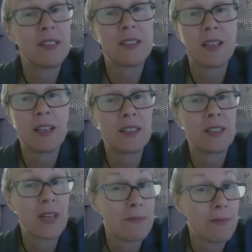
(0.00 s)
sites
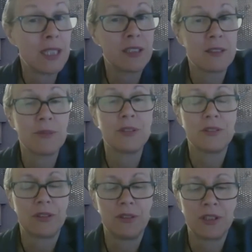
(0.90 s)
of
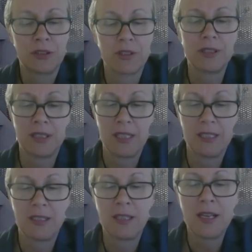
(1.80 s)
unimaginable
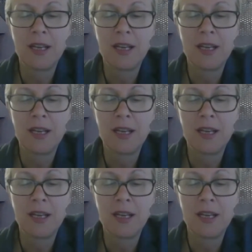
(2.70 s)
atrocities,